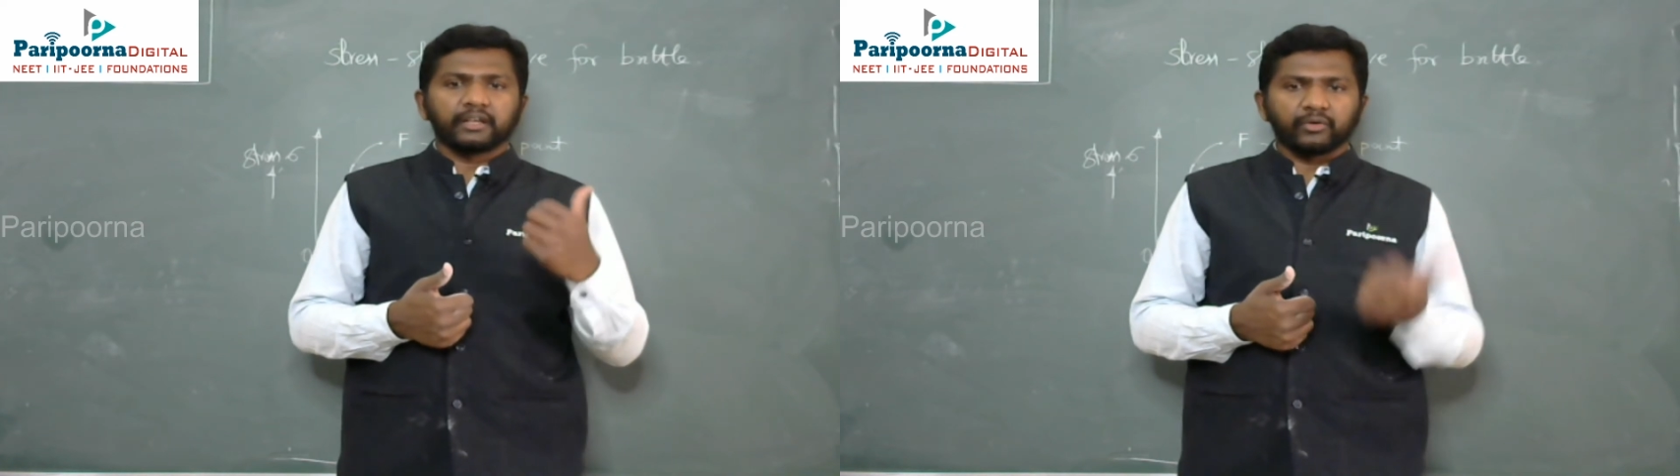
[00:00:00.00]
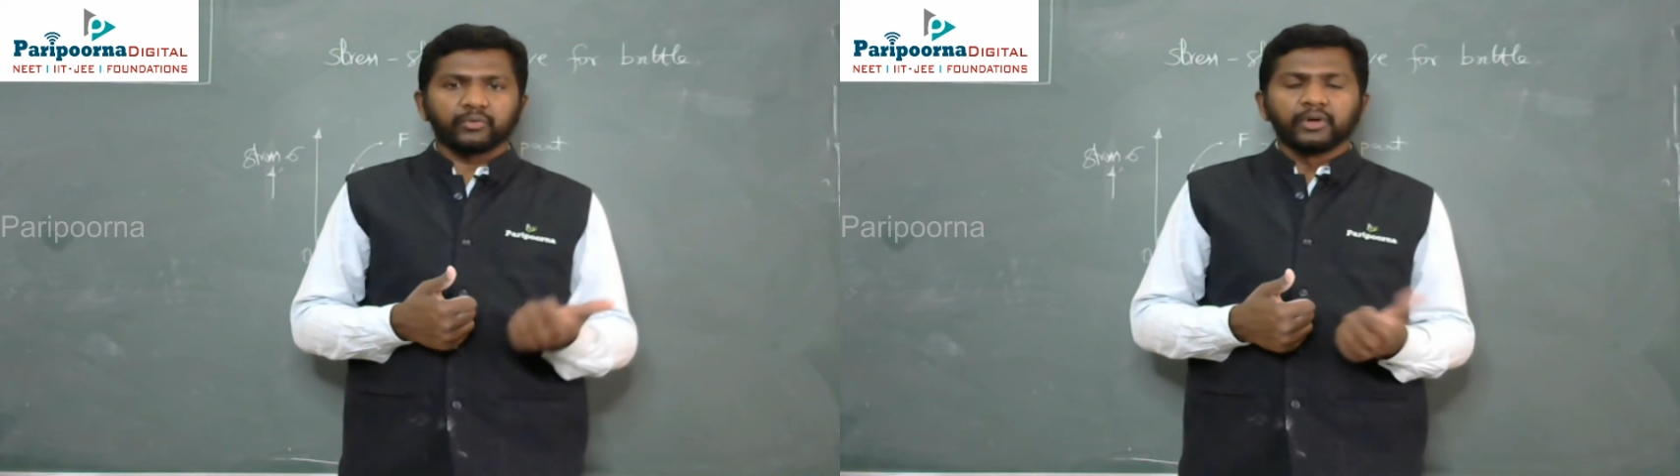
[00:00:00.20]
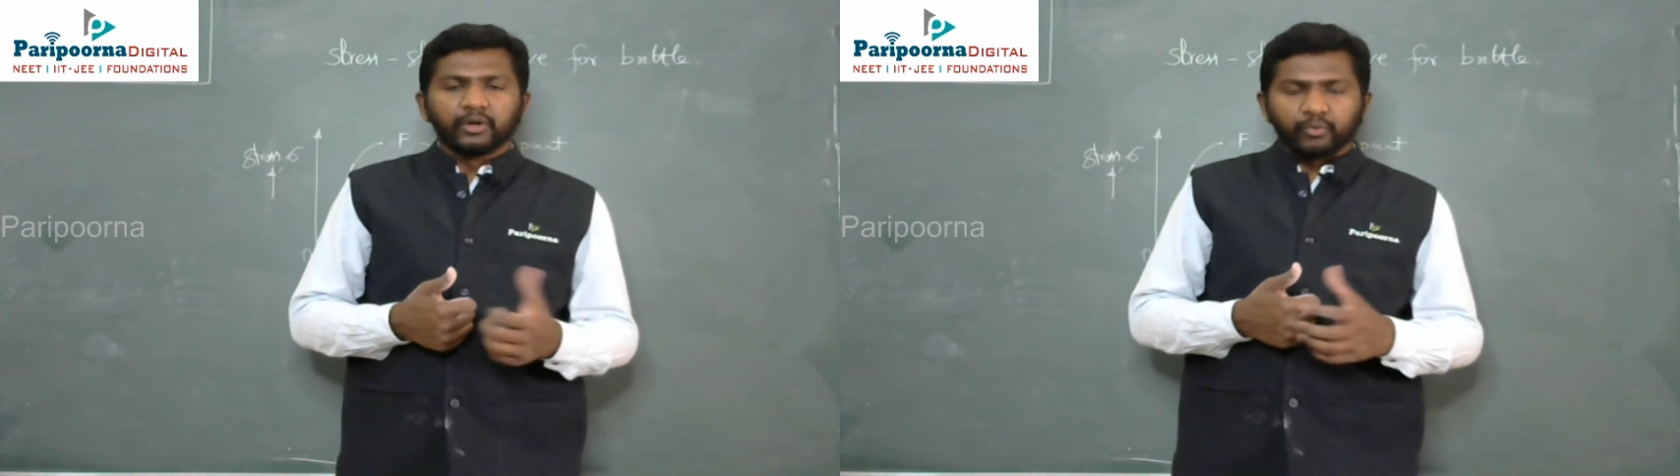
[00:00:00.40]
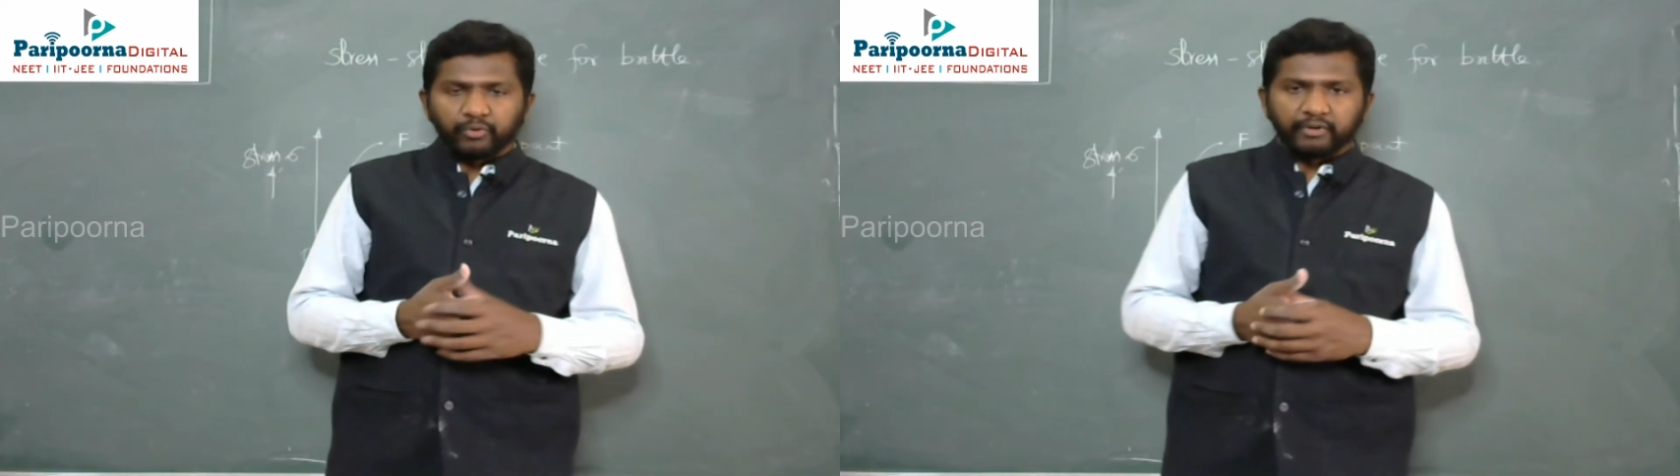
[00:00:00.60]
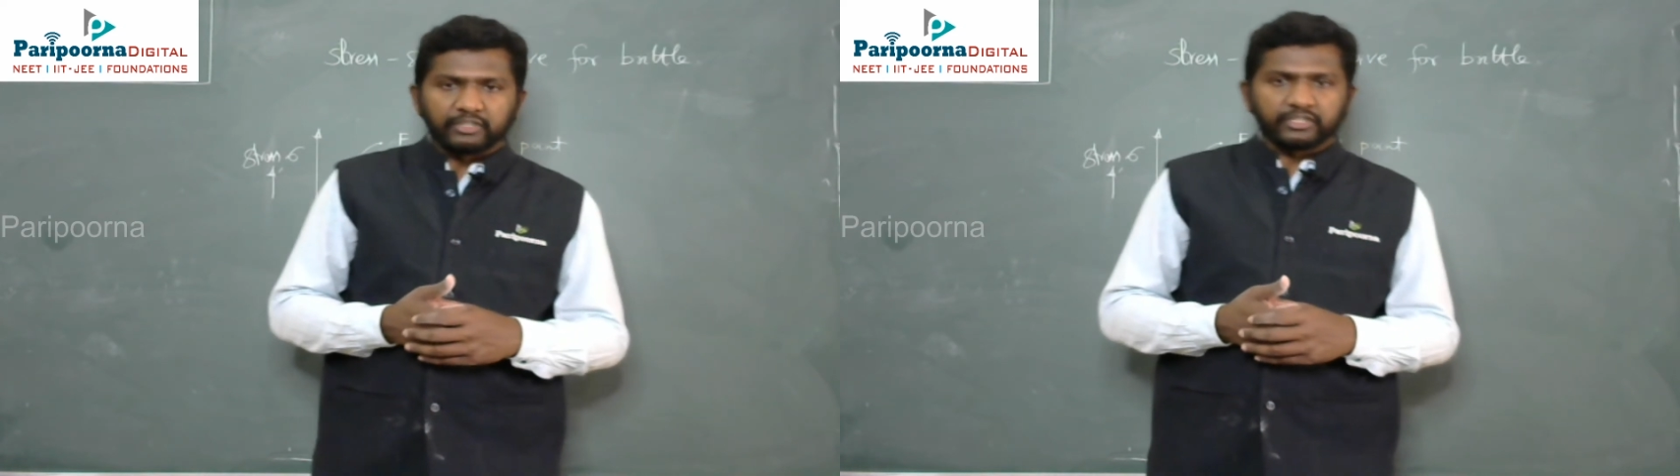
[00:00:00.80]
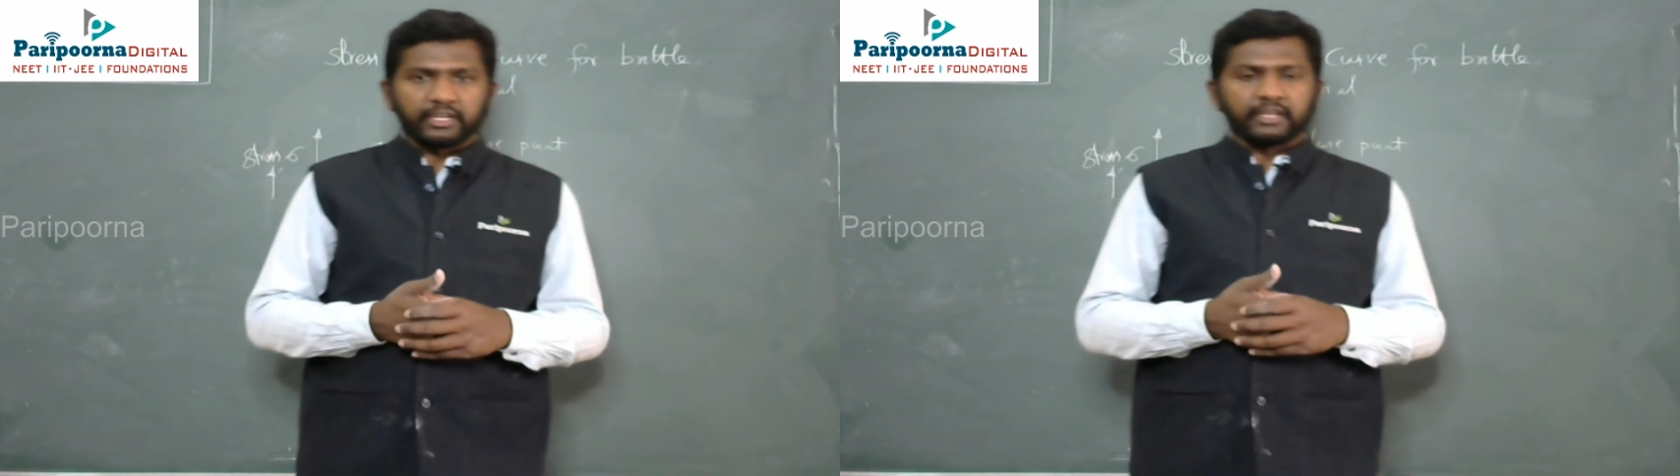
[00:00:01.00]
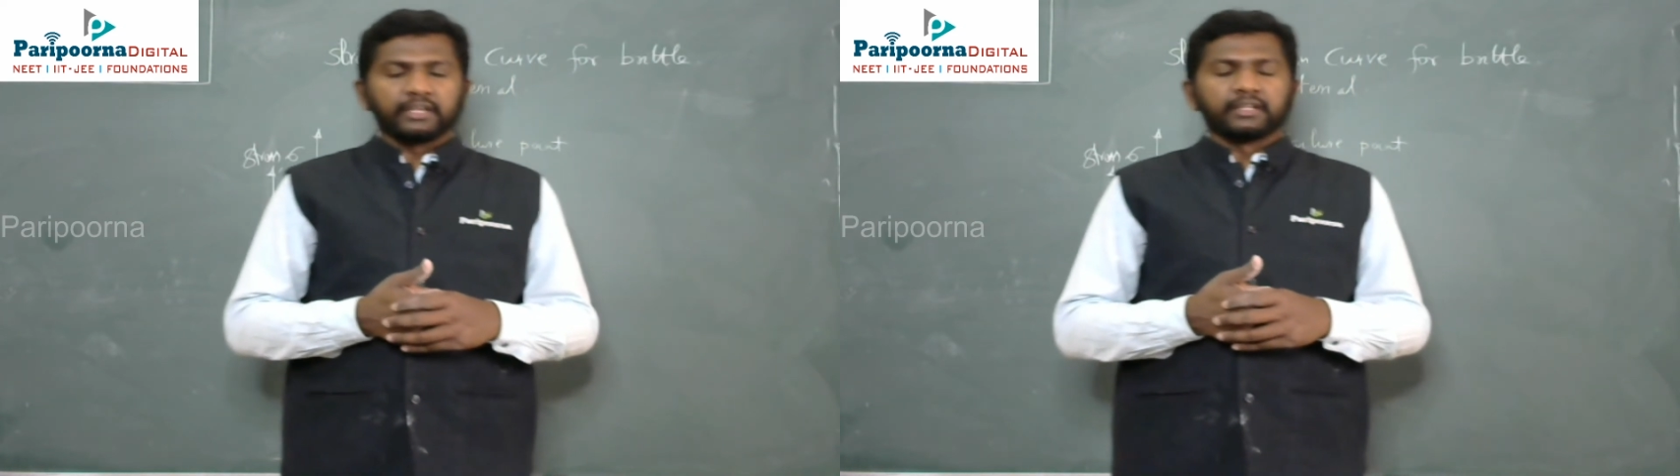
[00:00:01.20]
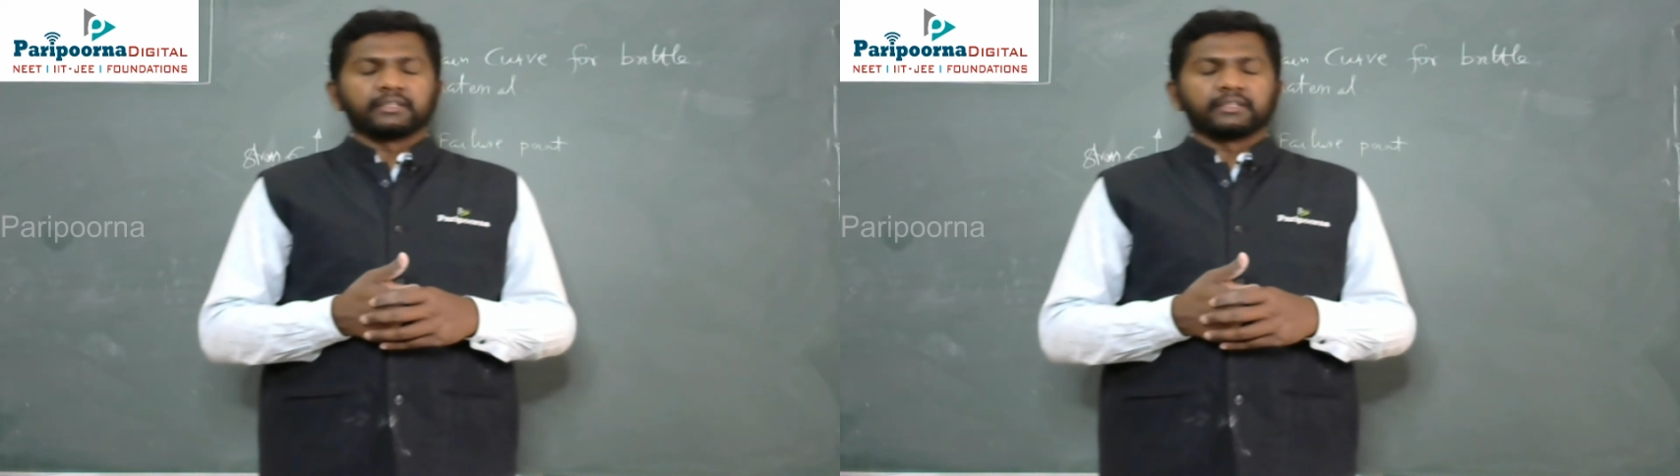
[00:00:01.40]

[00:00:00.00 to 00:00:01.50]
Now we will see